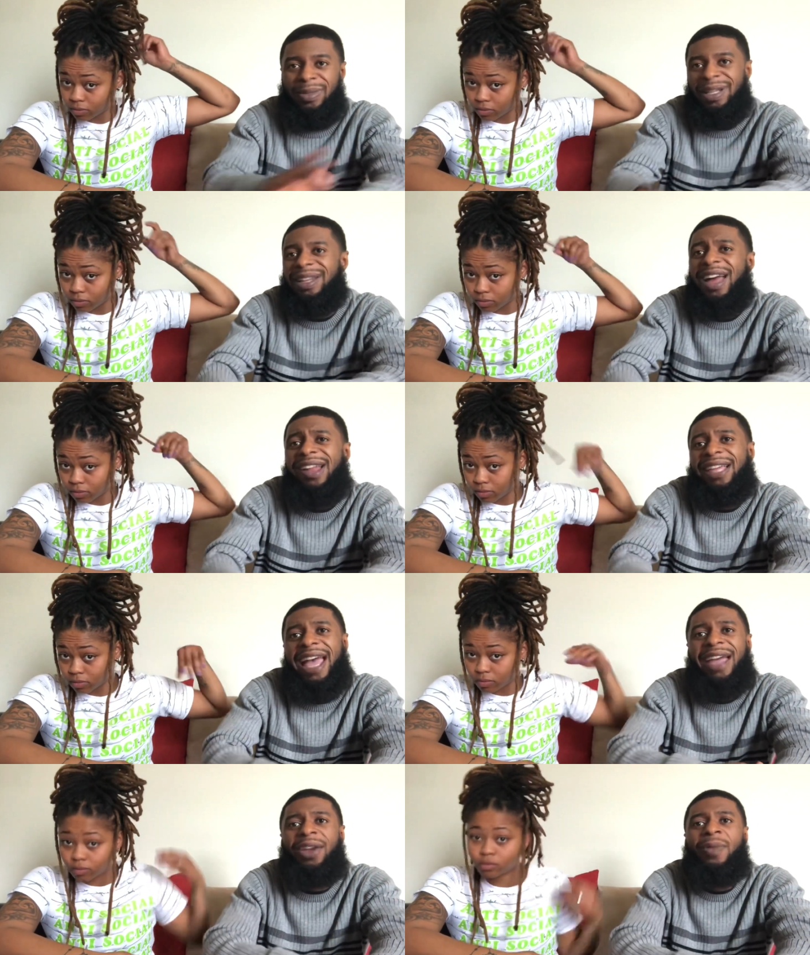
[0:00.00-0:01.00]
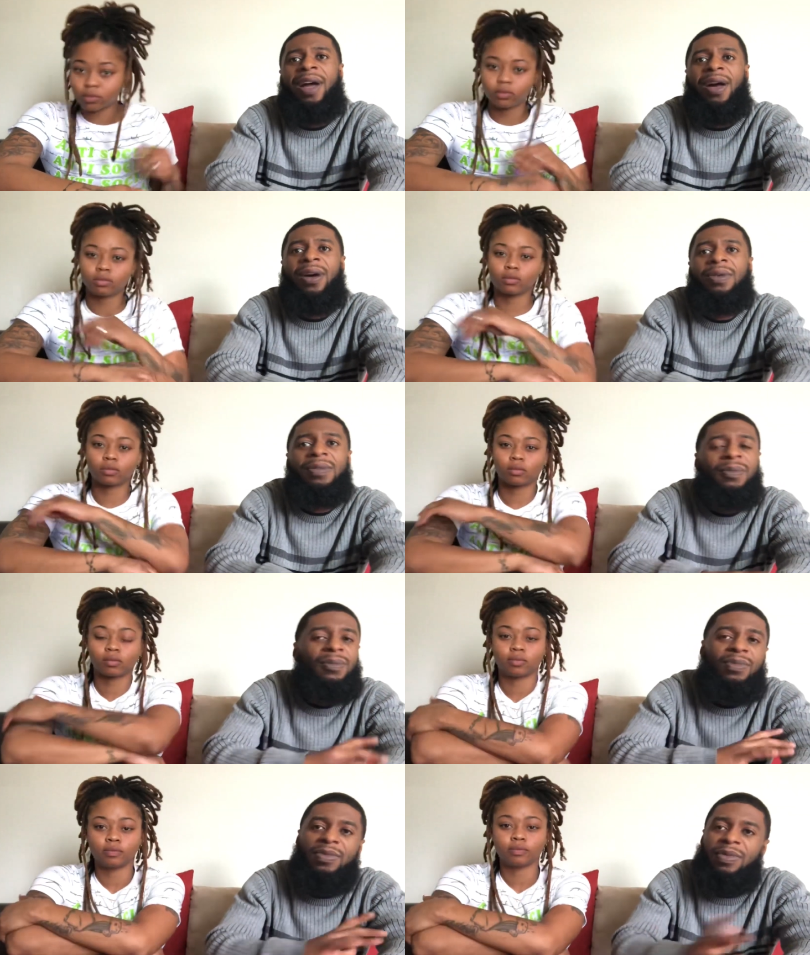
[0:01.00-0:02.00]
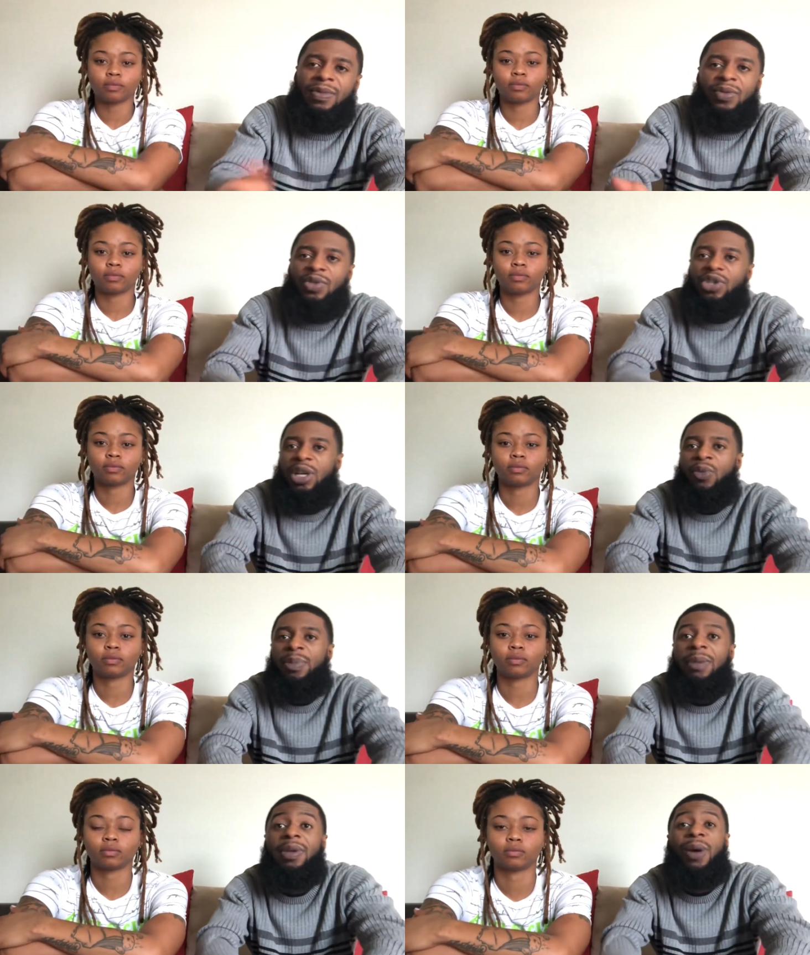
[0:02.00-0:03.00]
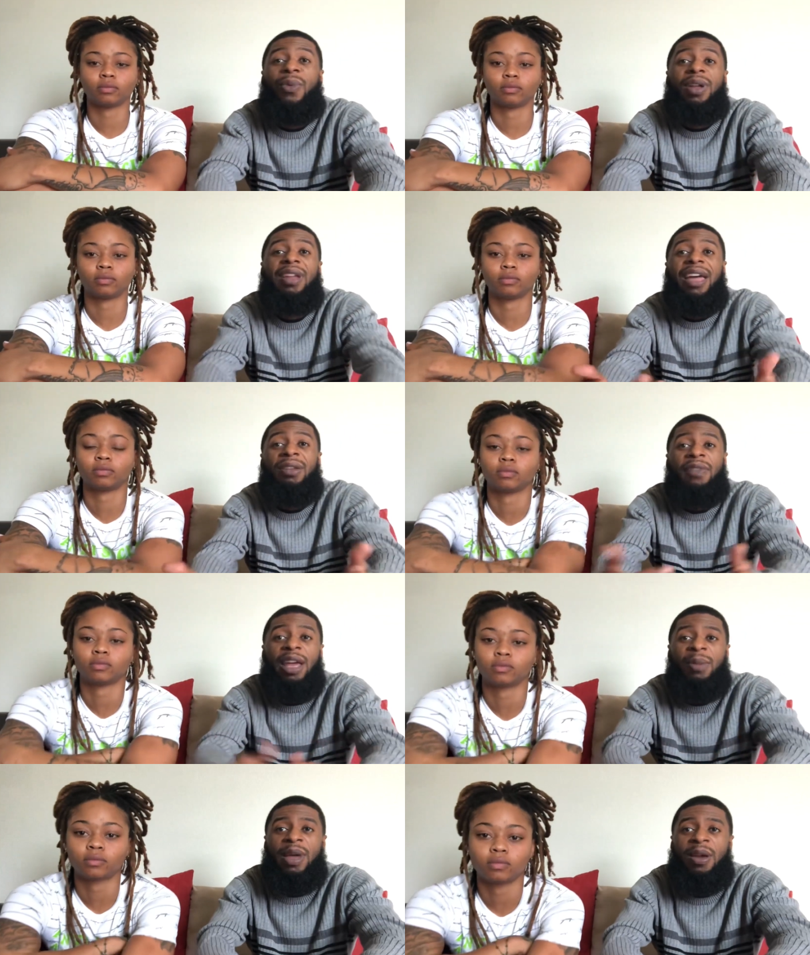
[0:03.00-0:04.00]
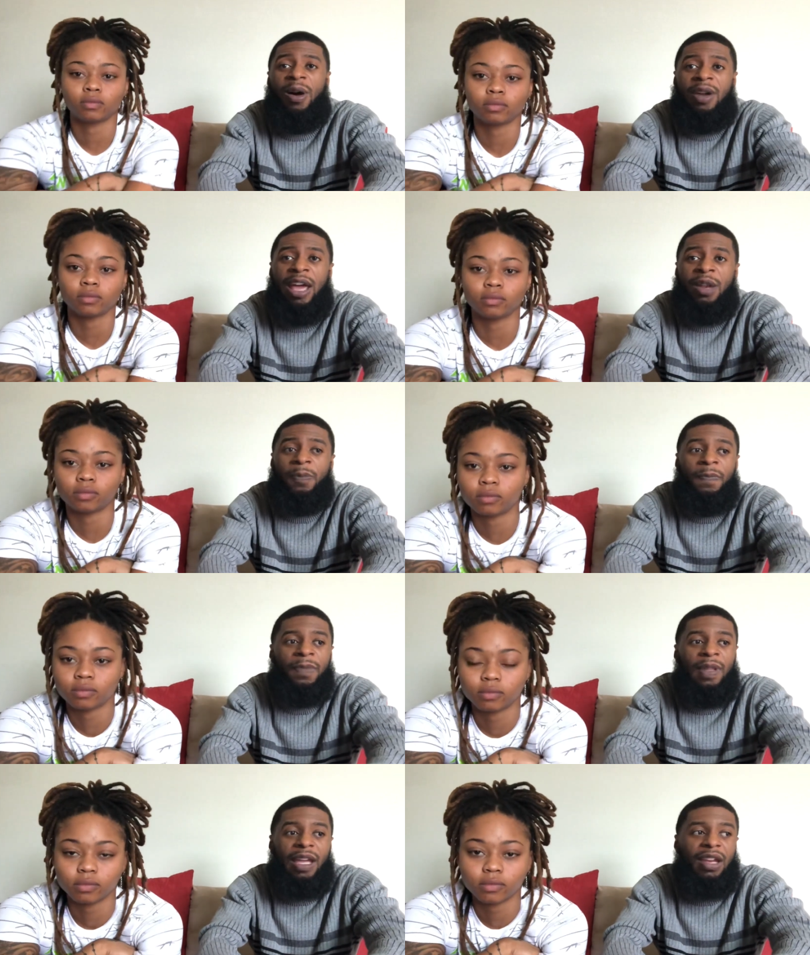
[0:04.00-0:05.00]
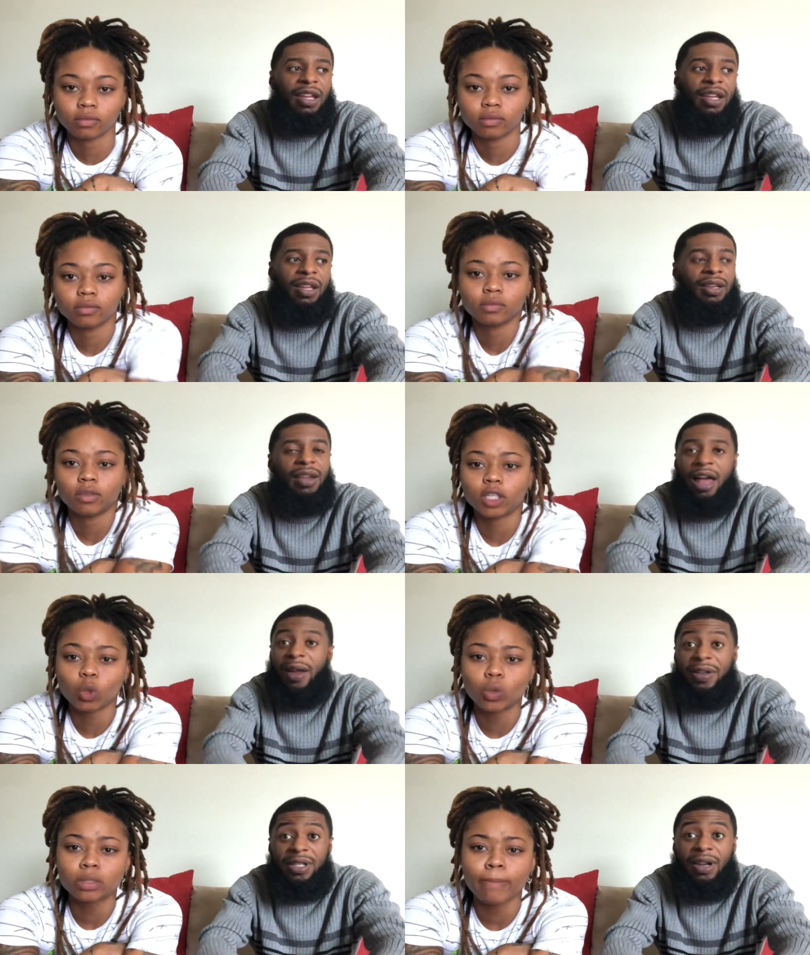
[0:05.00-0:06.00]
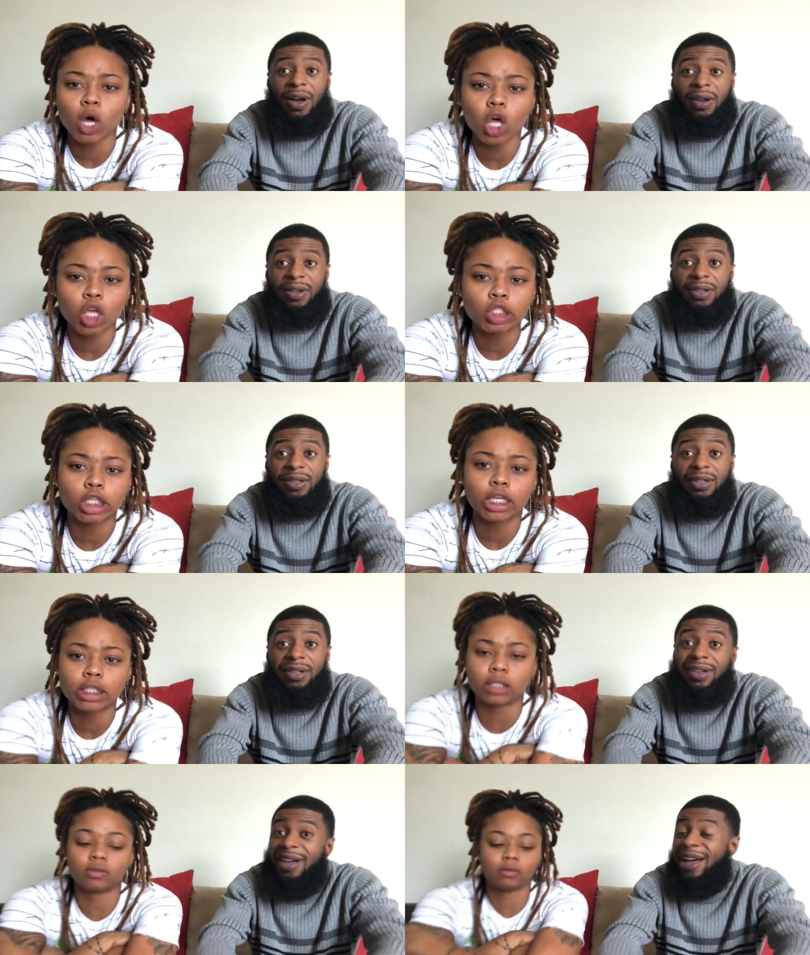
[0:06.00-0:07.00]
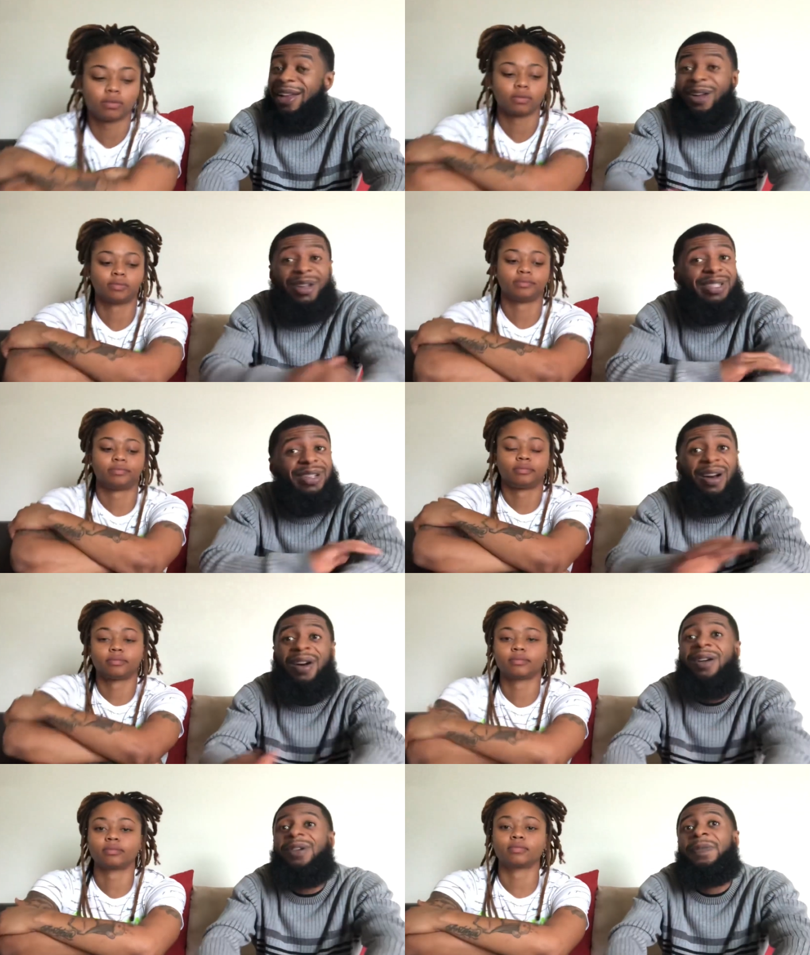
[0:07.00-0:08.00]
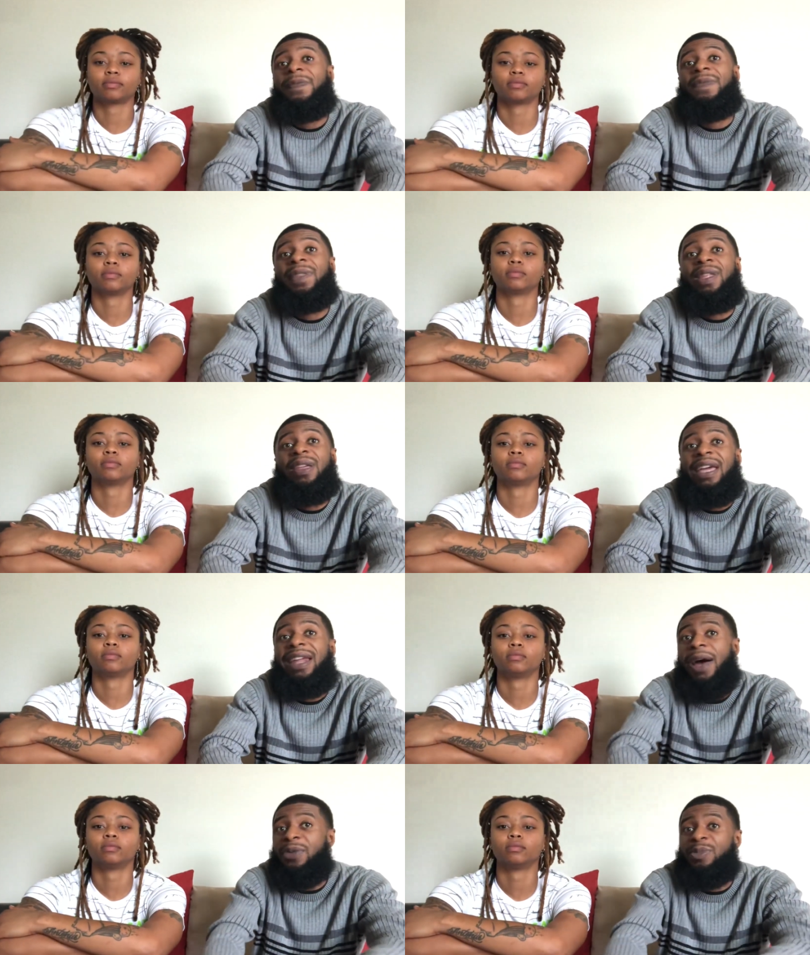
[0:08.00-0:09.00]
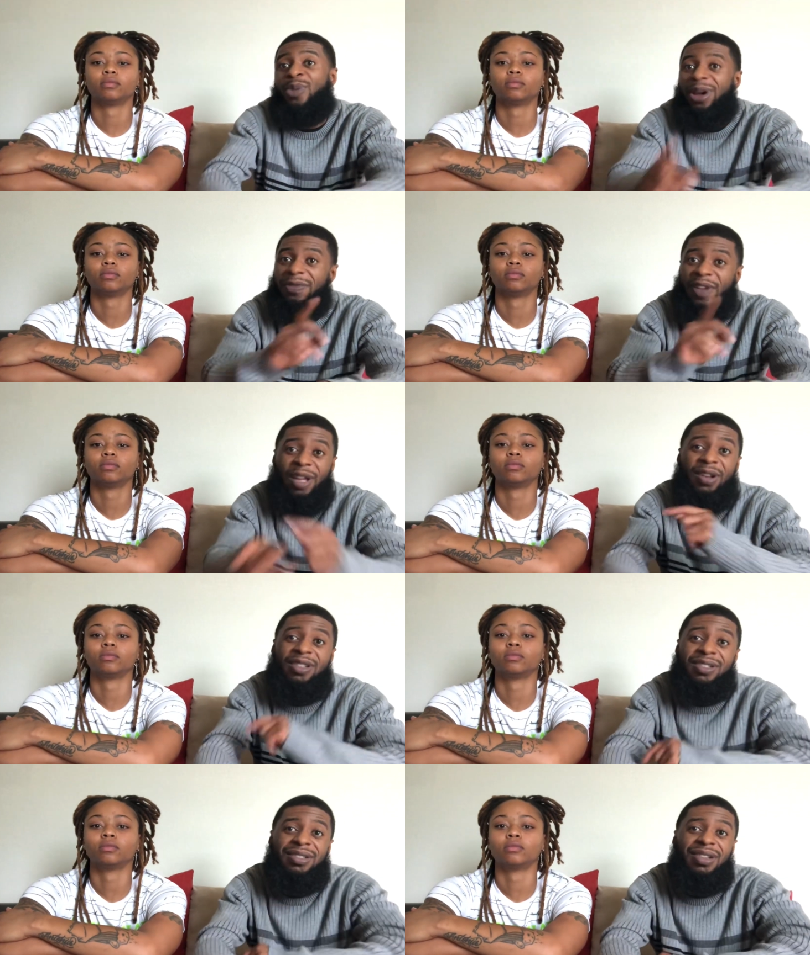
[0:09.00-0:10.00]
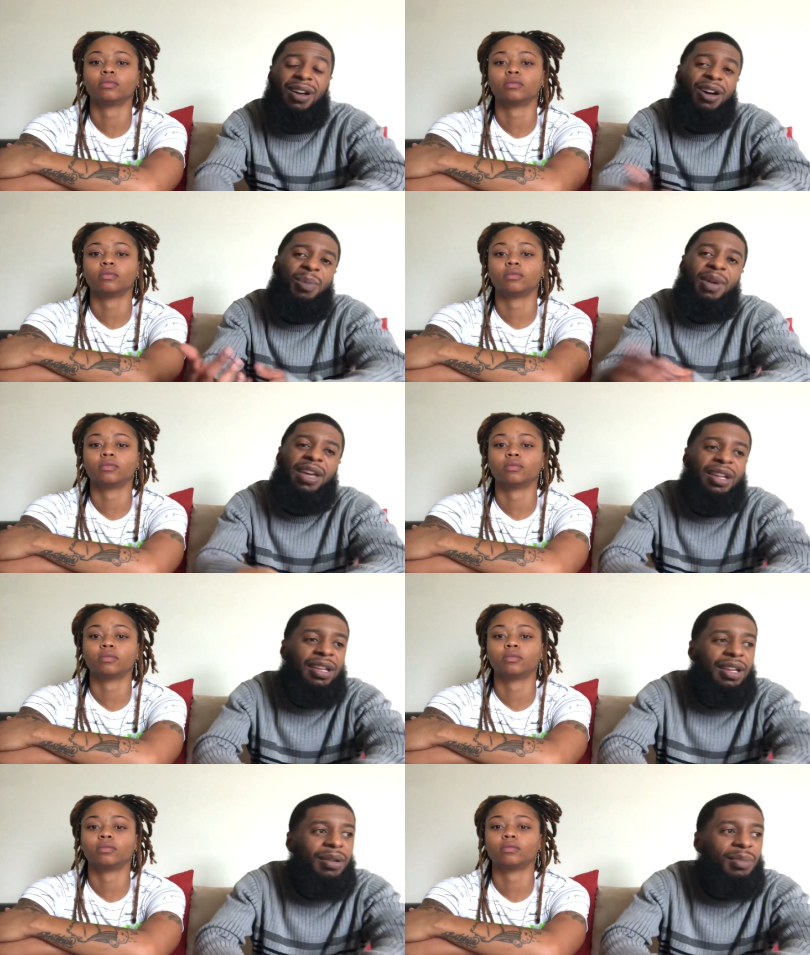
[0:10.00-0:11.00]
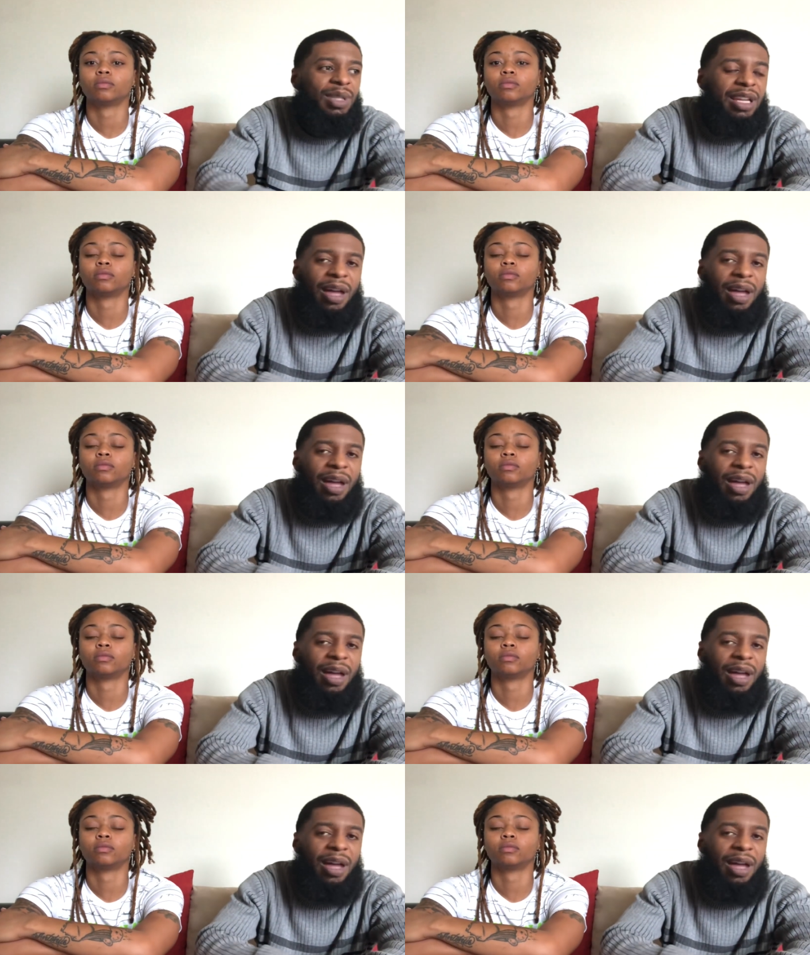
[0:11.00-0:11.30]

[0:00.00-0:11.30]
Speaker 1: lollygagging around, chilling with people that wasn't elevating me and all that. And then
Speaker 2: I you lost was it bullshitting.
Speaker 1: all. I lost it all. And I was pointing fingers. Oh, man. See, I